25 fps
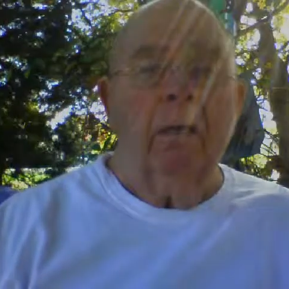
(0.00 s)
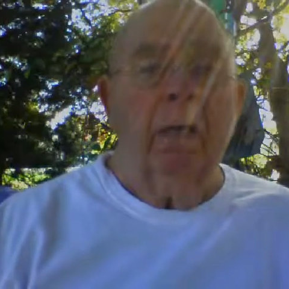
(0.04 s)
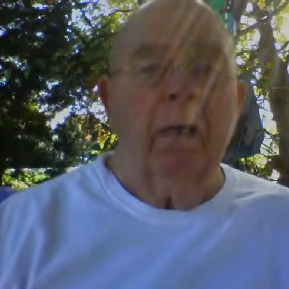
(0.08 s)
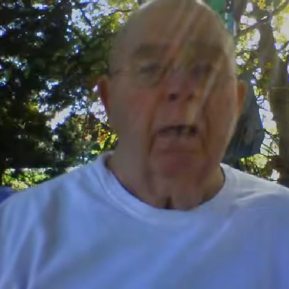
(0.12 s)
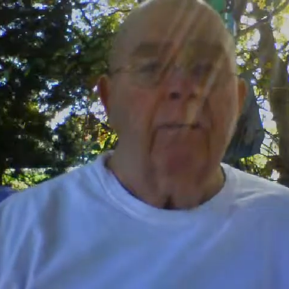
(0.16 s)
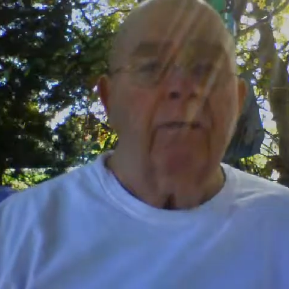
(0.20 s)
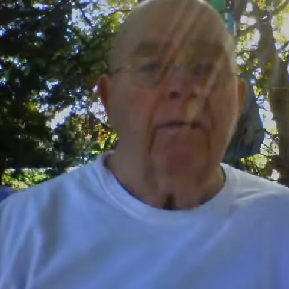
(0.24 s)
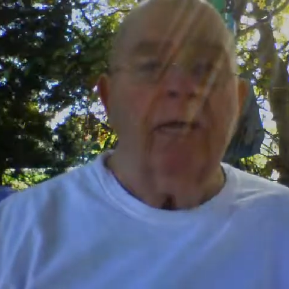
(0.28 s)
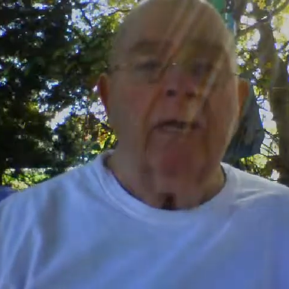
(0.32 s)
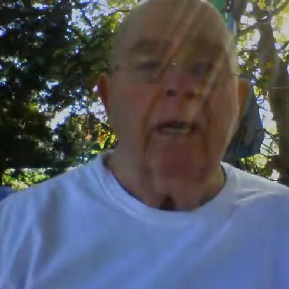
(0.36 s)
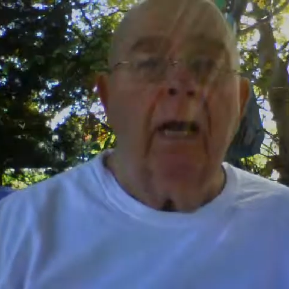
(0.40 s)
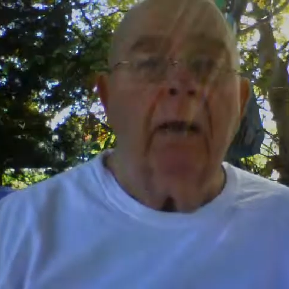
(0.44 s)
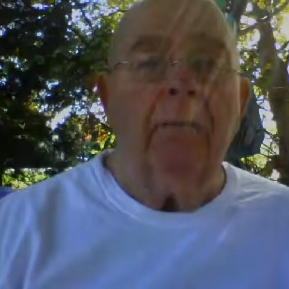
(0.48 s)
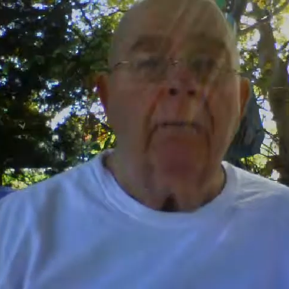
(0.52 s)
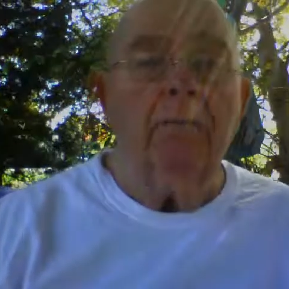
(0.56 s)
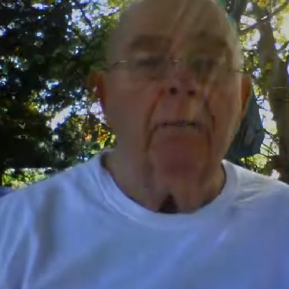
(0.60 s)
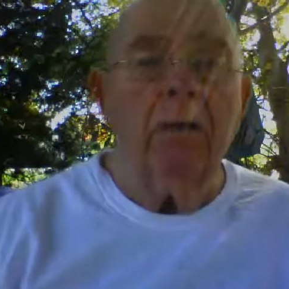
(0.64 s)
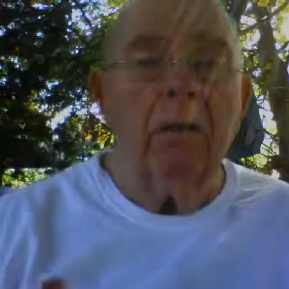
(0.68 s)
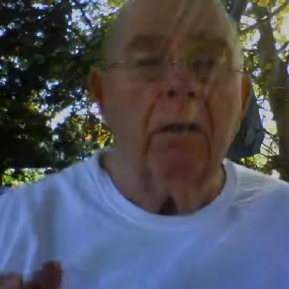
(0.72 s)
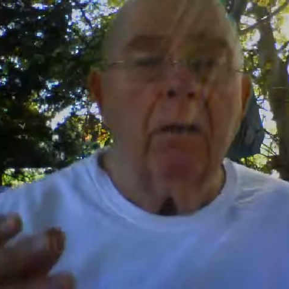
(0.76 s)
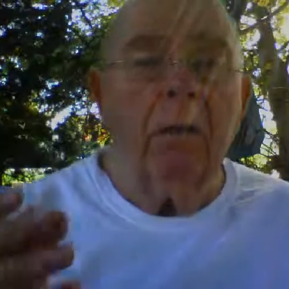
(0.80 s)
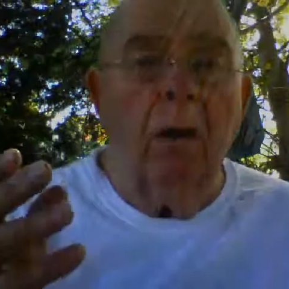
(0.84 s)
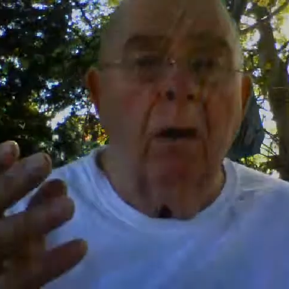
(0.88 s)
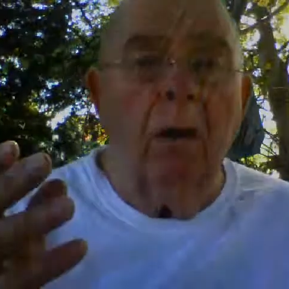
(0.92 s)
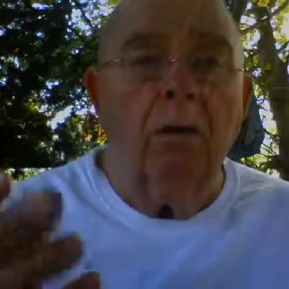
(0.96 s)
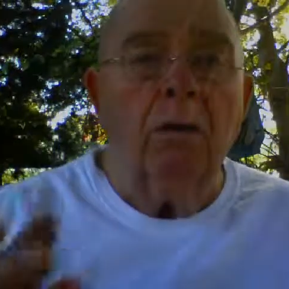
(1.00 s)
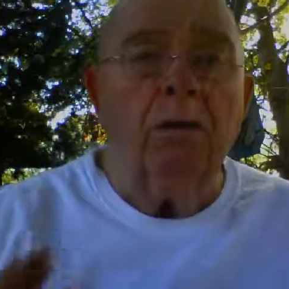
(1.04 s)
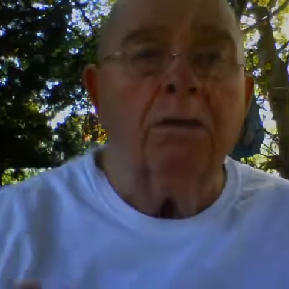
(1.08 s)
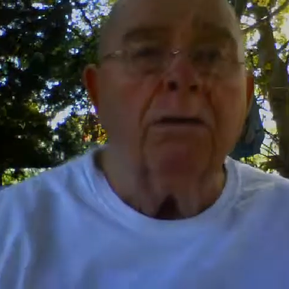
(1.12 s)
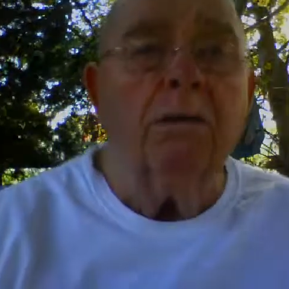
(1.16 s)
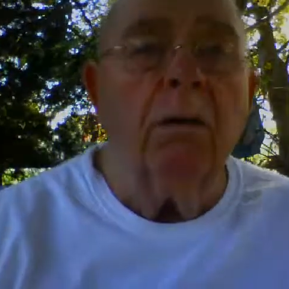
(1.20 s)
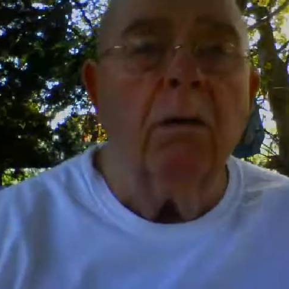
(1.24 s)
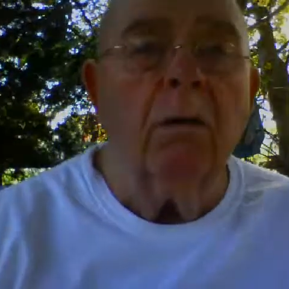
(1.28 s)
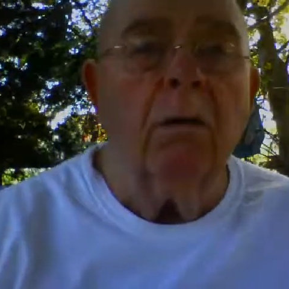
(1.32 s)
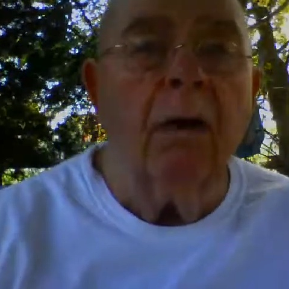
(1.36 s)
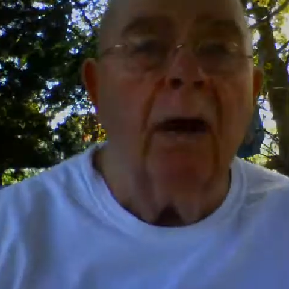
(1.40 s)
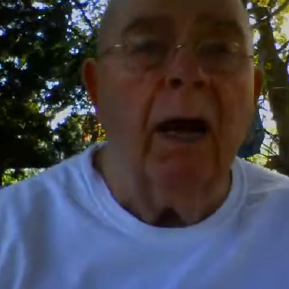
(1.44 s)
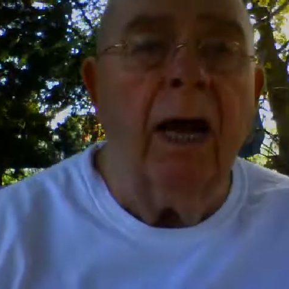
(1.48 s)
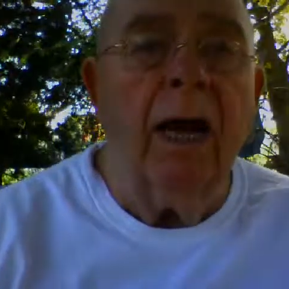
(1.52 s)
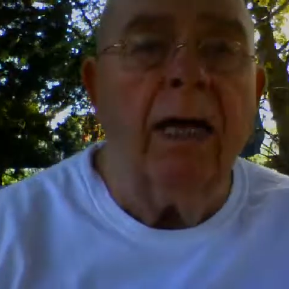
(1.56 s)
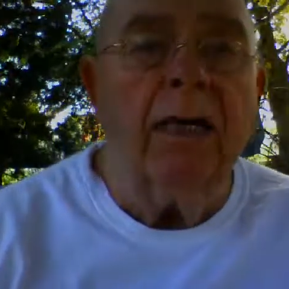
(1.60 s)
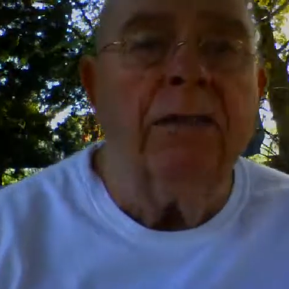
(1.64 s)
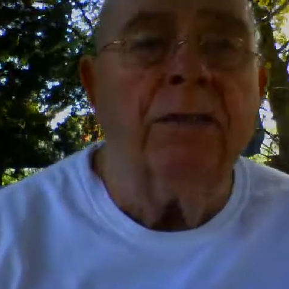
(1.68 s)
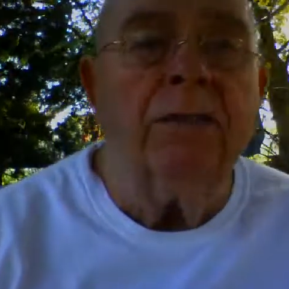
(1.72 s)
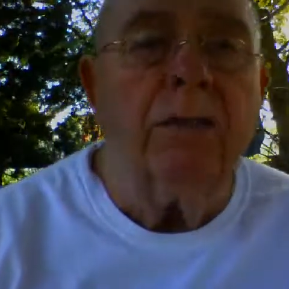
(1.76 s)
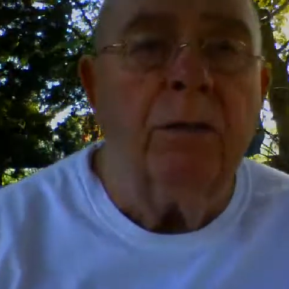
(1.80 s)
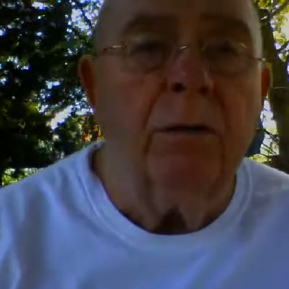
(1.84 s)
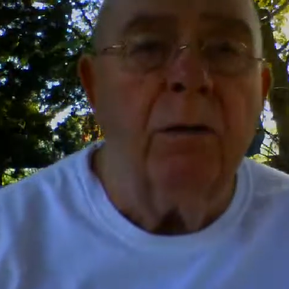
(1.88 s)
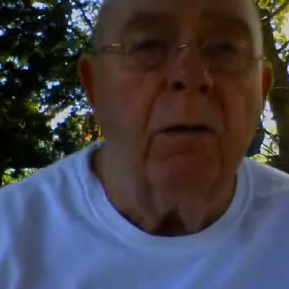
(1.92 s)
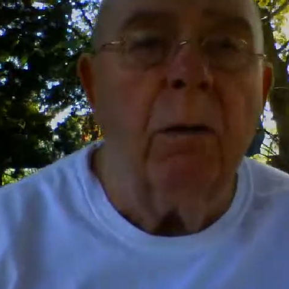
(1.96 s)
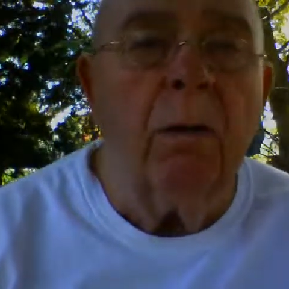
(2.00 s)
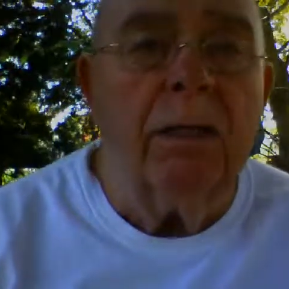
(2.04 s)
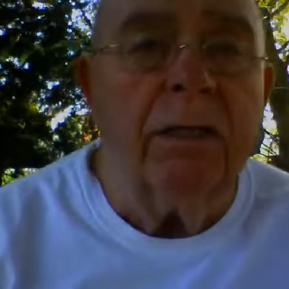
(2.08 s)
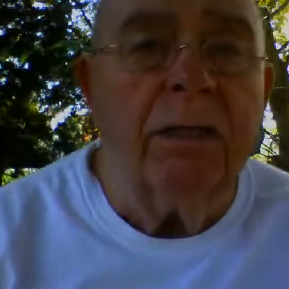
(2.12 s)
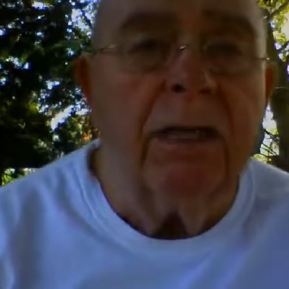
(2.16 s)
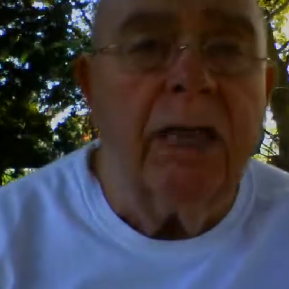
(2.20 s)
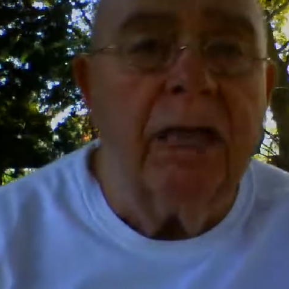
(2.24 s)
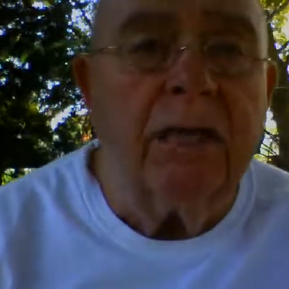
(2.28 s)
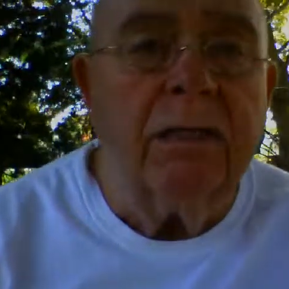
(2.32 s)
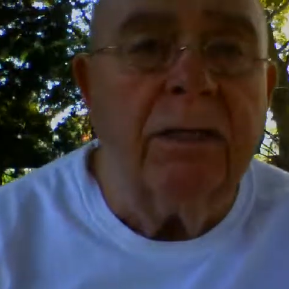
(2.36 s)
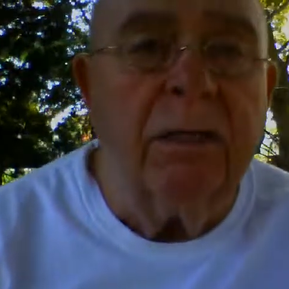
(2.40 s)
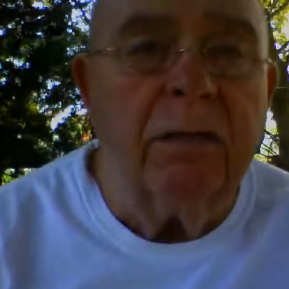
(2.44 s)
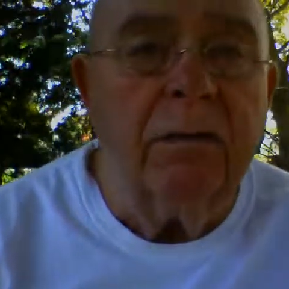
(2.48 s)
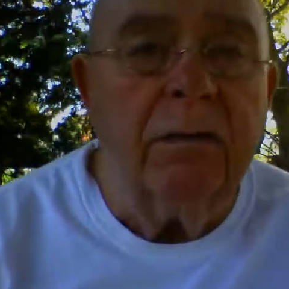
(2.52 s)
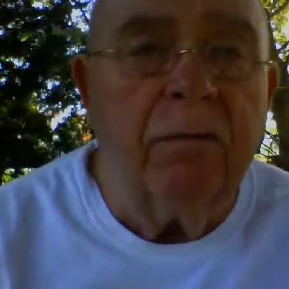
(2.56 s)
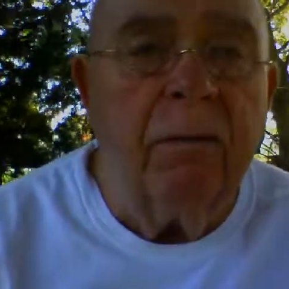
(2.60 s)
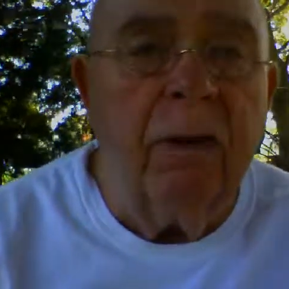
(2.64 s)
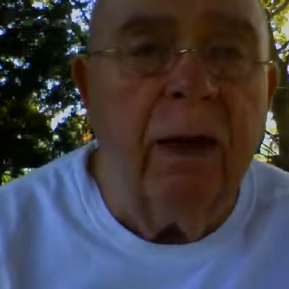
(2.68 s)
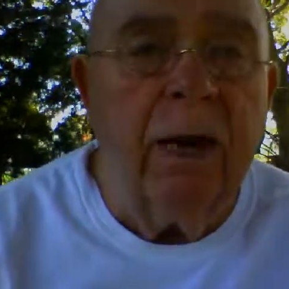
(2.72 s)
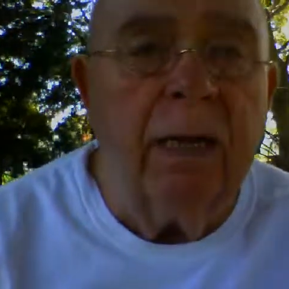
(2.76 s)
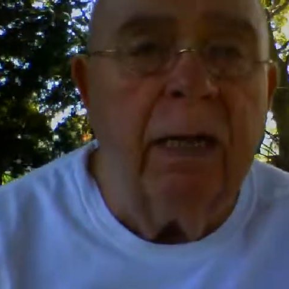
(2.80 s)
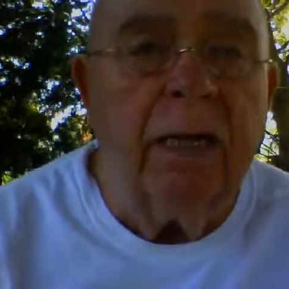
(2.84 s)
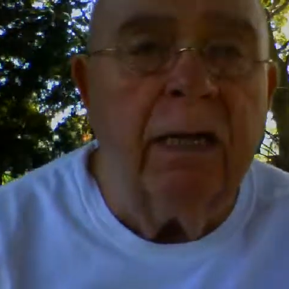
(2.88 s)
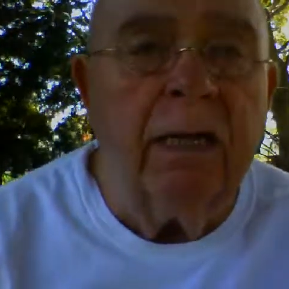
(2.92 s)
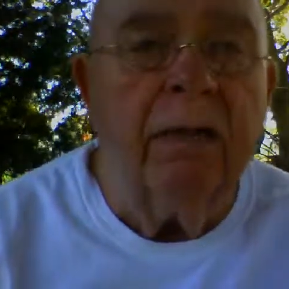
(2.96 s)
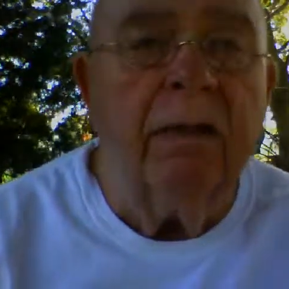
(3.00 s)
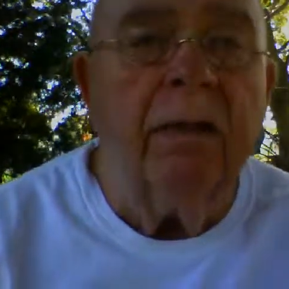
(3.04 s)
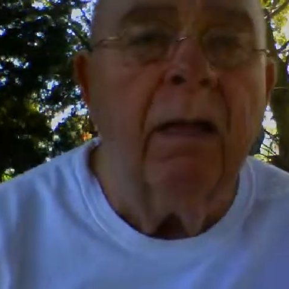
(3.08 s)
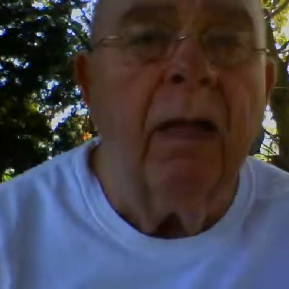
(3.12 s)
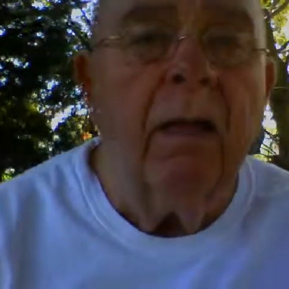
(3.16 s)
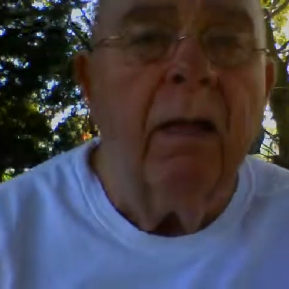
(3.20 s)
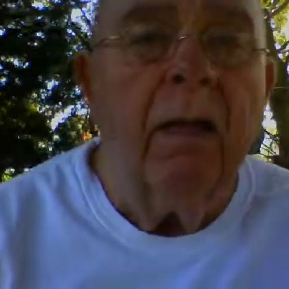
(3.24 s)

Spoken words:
Every time you close your eyes, you are desaturating